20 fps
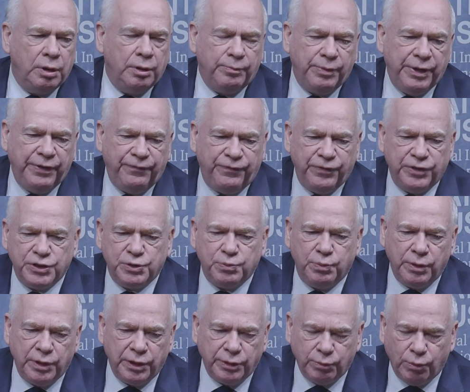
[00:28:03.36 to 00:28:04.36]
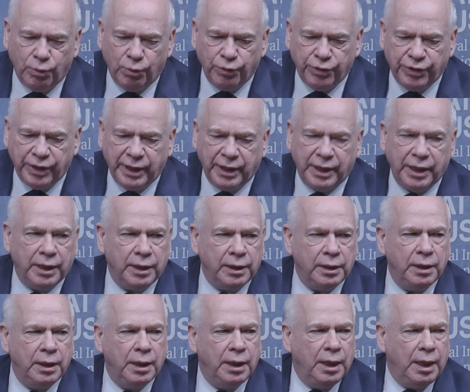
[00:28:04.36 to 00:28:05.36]
pre-First World War thinking
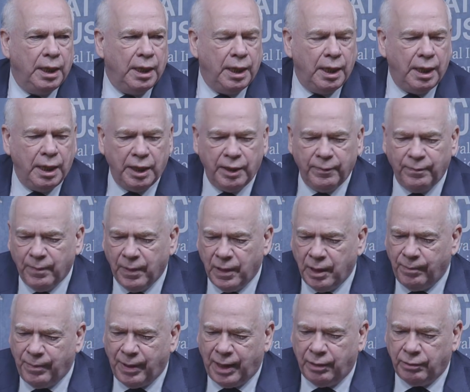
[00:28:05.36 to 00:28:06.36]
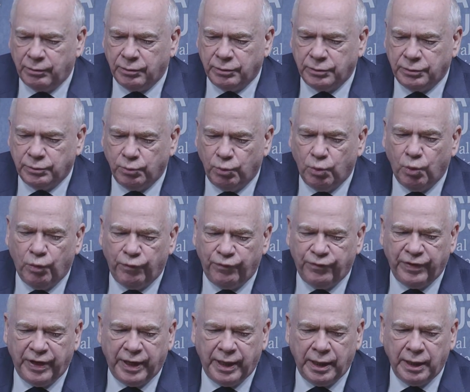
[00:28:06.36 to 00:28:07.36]
um, about
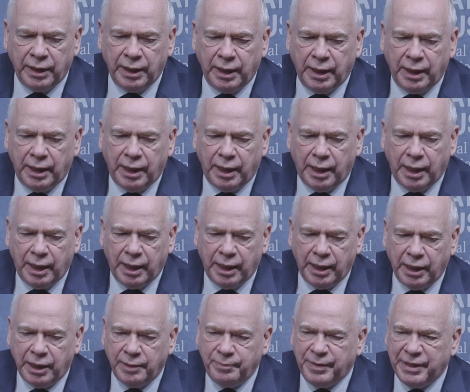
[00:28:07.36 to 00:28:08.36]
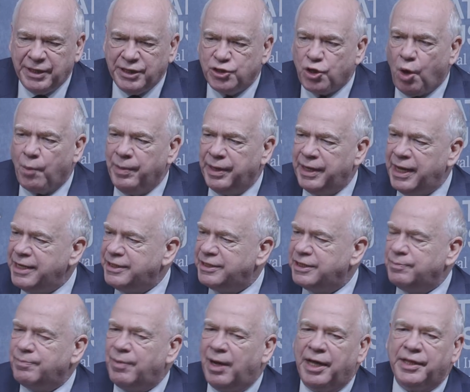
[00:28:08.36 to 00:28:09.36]
warfare uh, had been
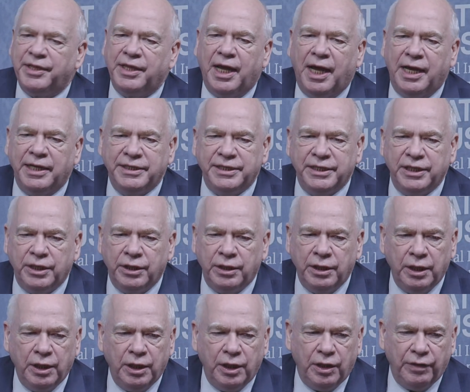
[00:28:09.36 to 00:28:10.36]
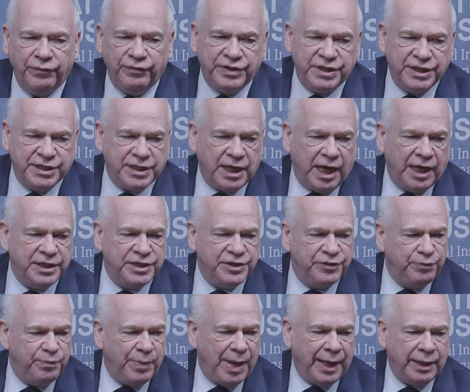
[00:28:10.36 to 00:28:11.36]
dominated by the idea of a
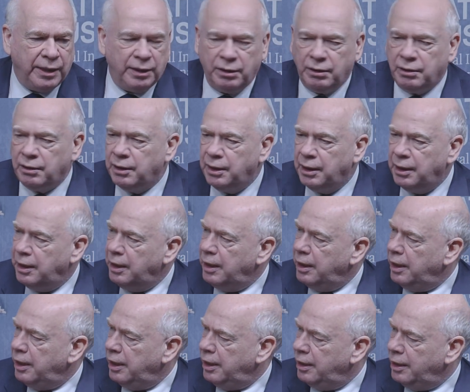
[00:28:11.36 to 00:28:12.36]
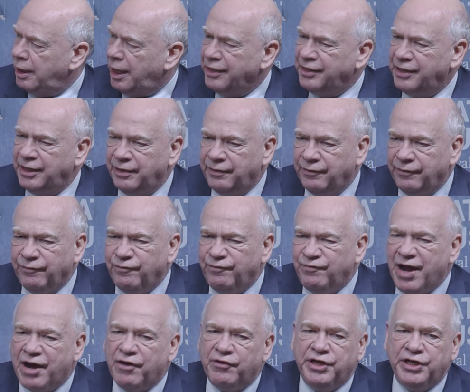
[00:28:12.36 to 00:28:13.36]
decisive battle. Uh, I think
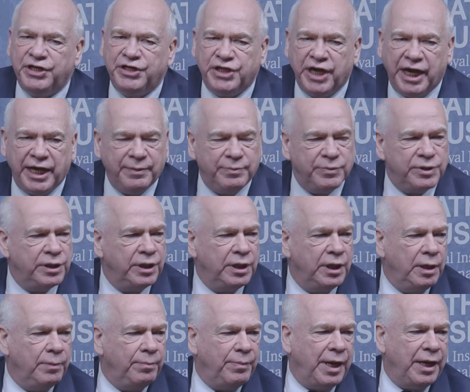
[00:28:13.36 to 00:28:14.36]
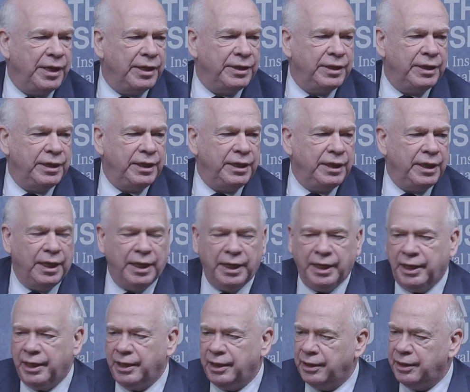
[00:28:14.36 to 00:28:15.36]
very shaped by the,
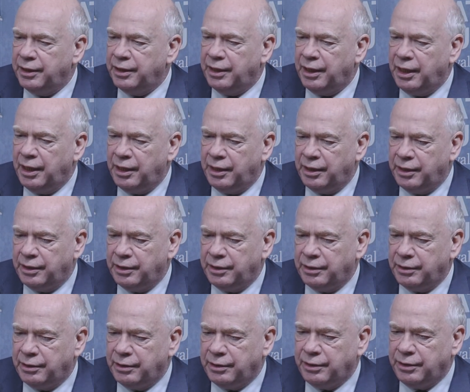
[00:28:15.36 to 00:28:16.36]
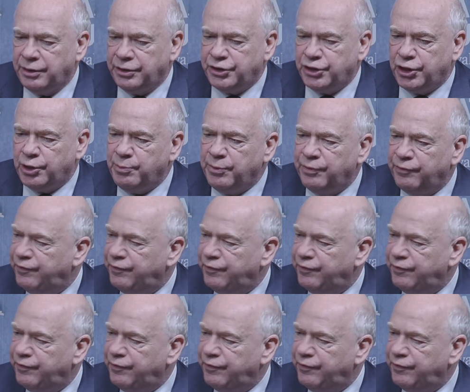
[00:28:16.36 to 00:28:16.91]
uh, uh the German